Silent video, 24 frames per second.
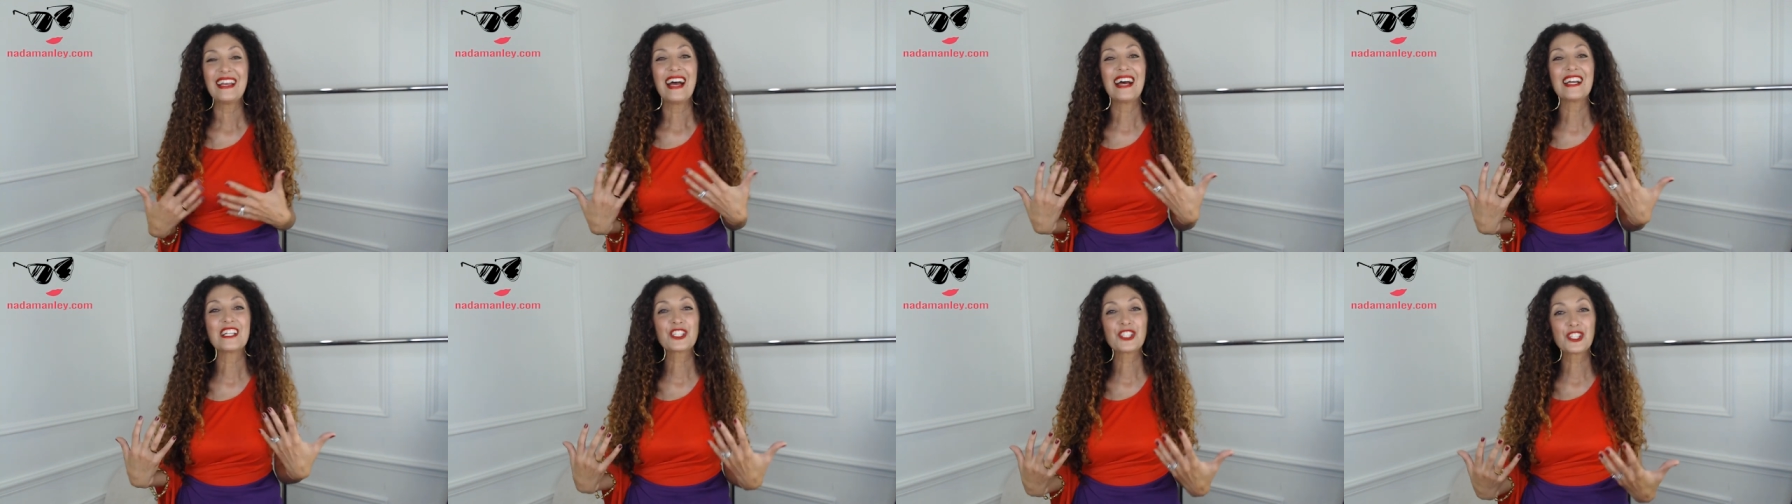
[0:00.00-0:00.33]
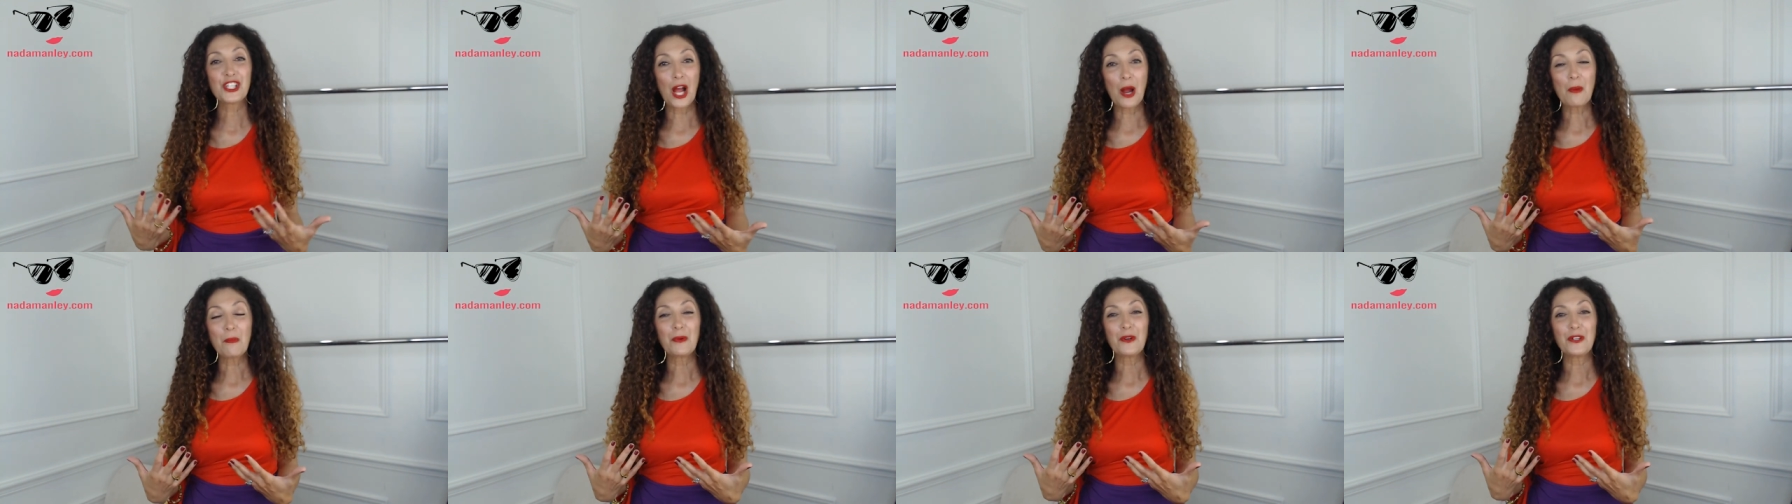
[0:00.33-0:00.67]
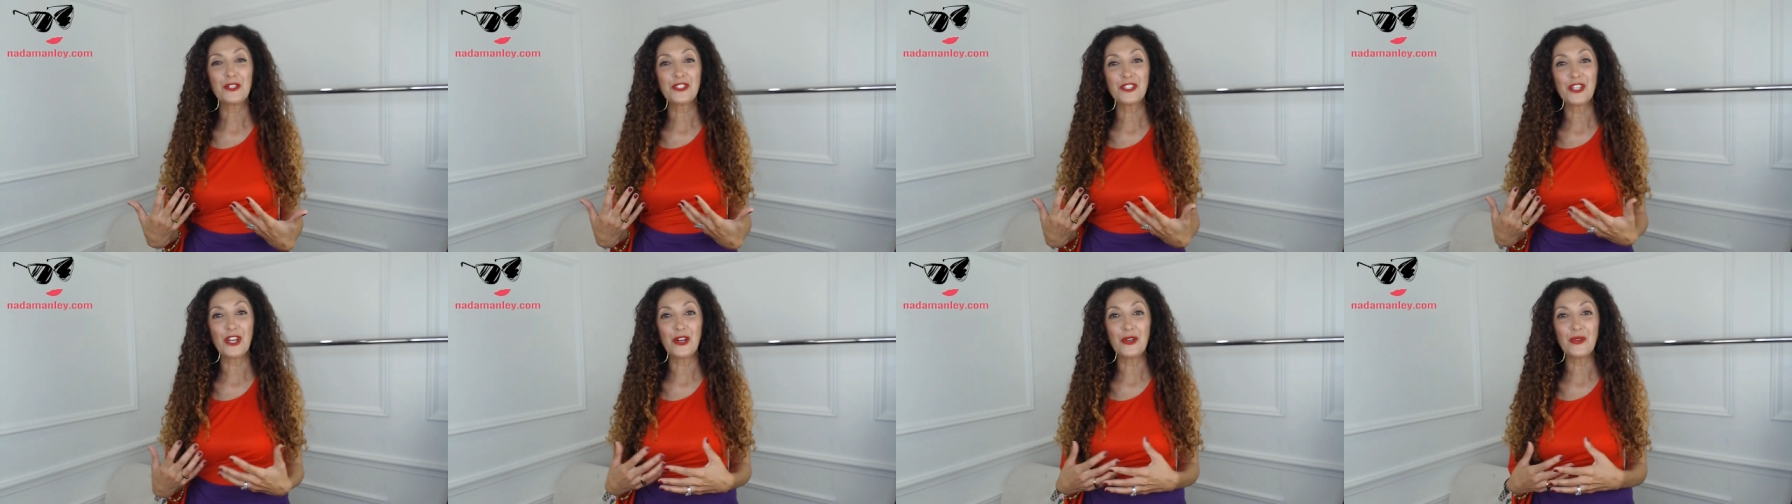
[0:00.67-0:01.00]
A
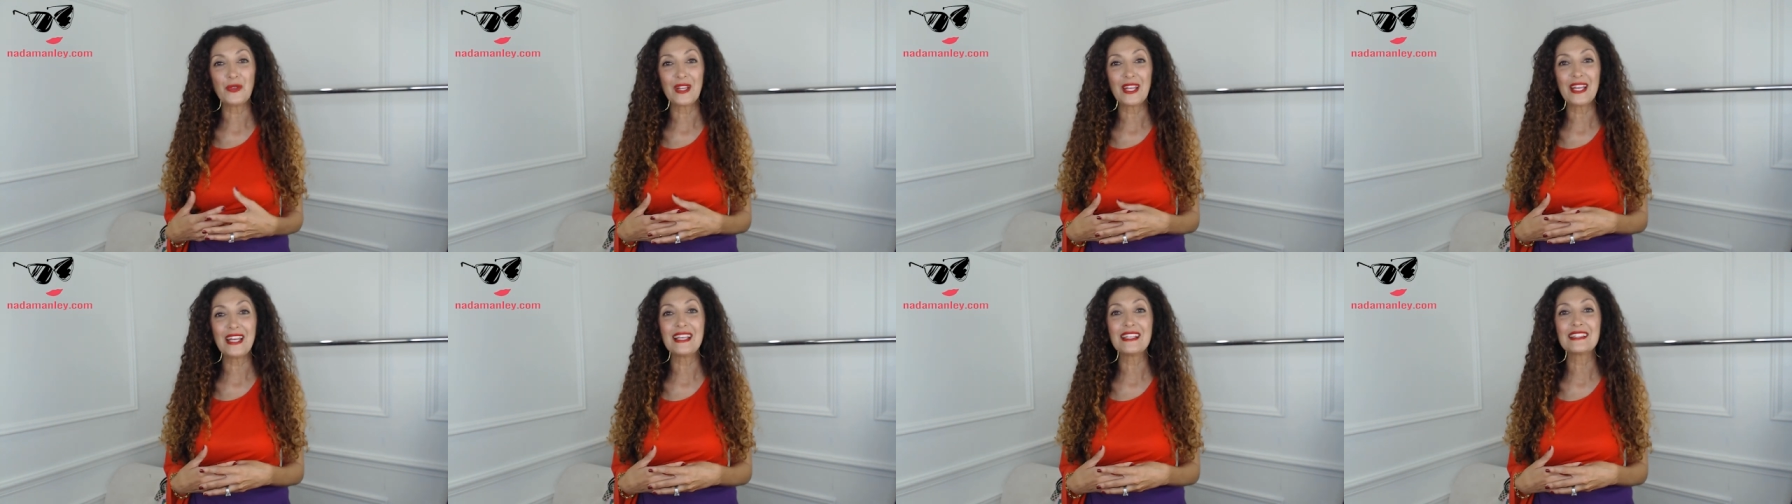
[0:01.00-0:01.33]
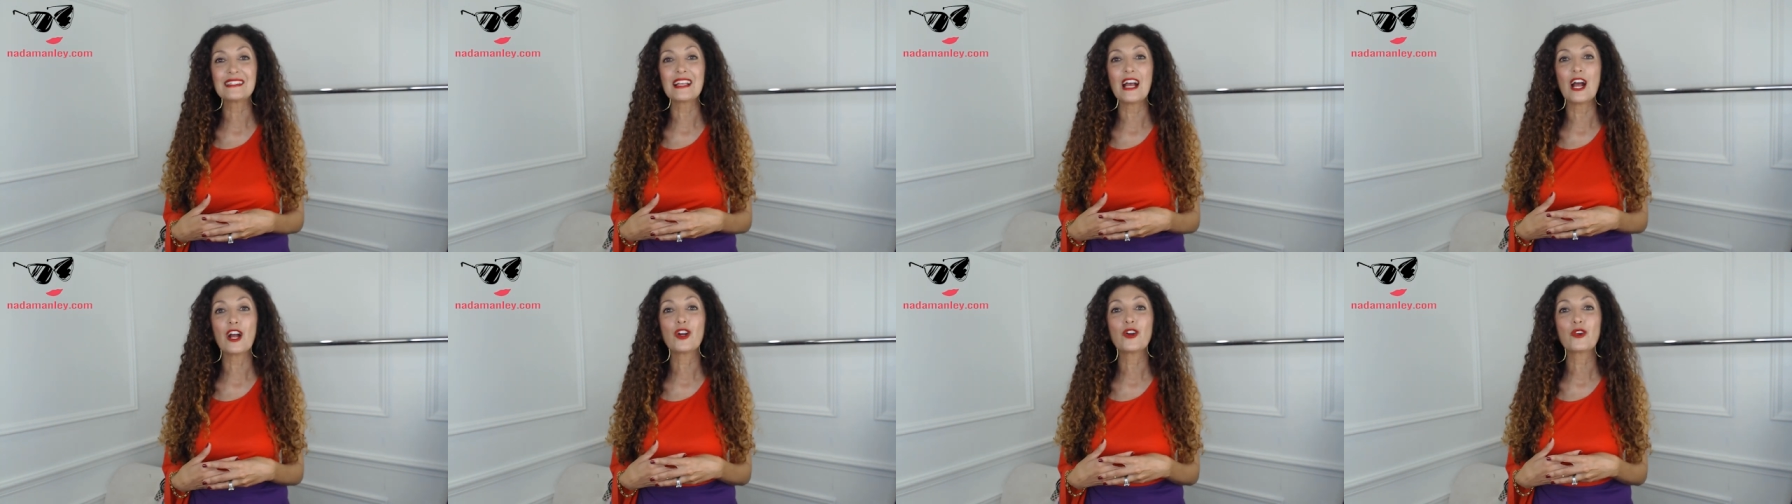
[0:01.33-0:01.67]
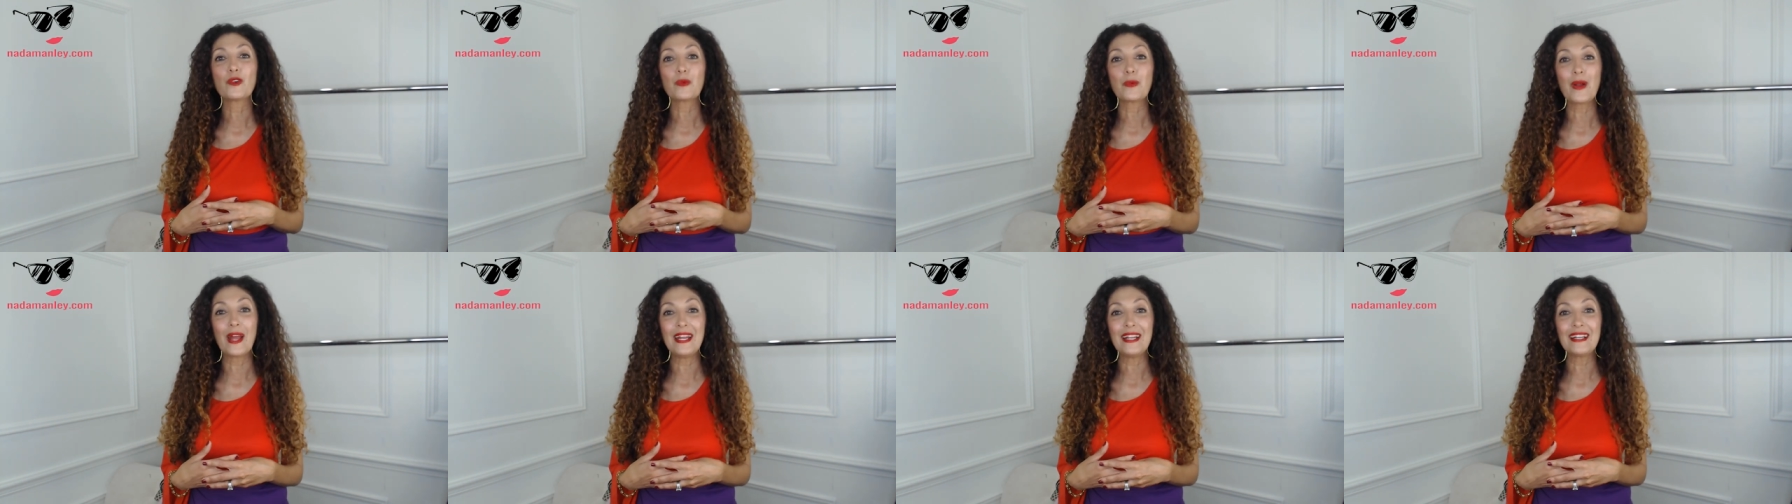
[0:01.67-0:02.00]
shopper tote is a
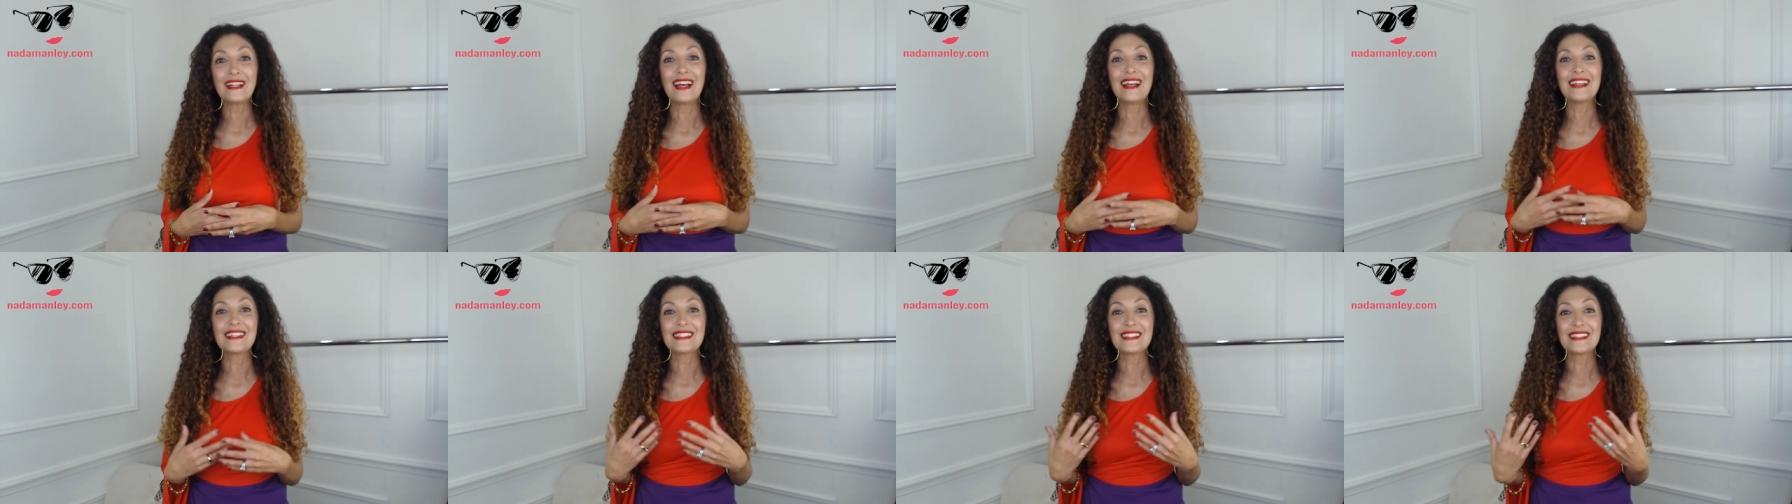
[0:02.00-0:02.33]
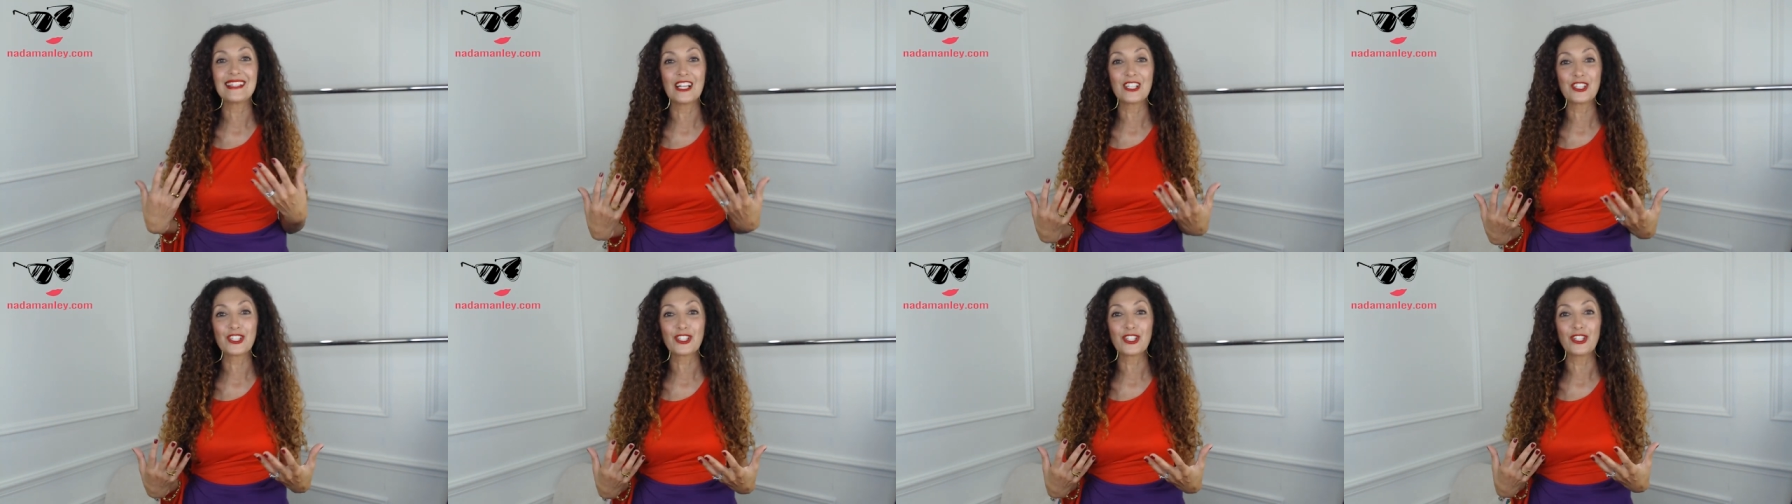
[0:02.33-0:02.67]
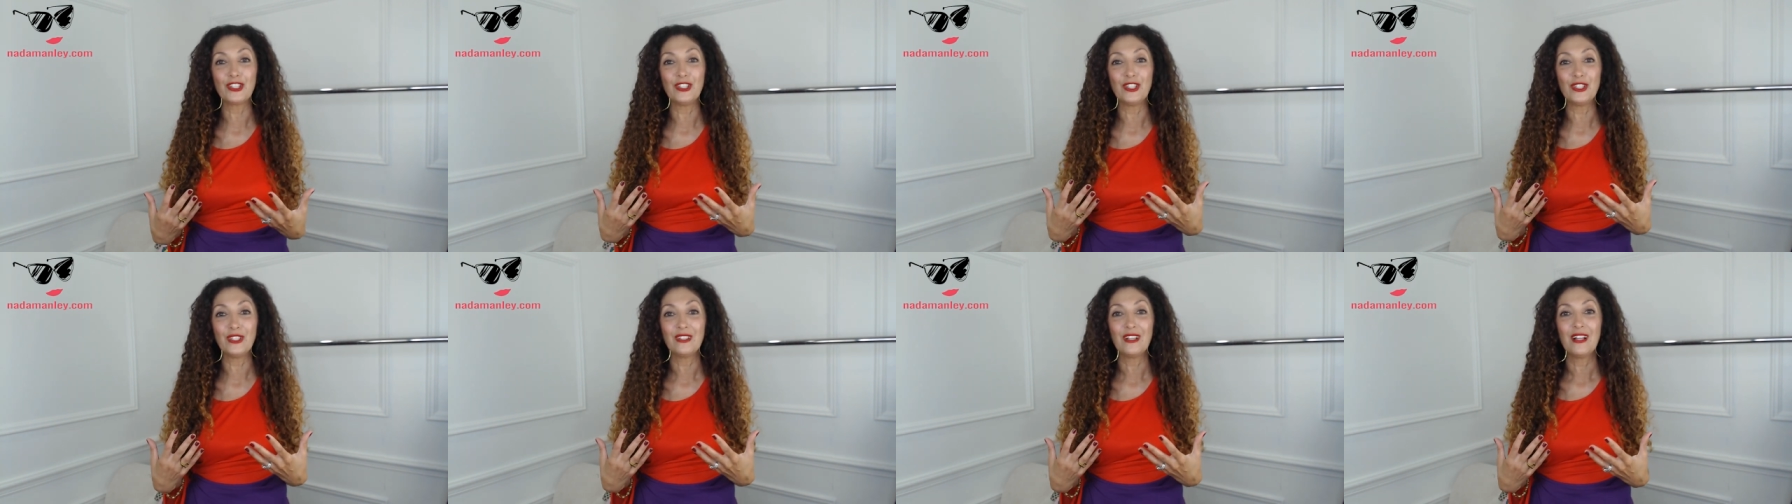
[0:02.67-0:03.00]
great
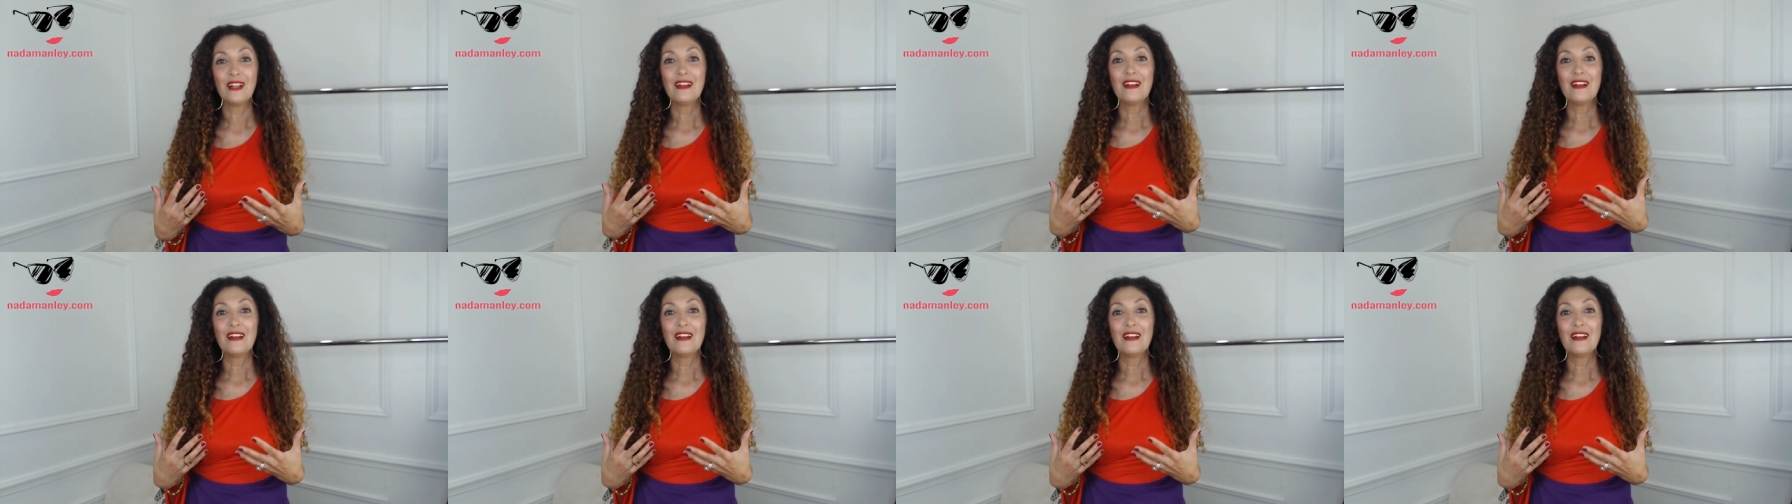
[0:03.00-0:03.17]
essential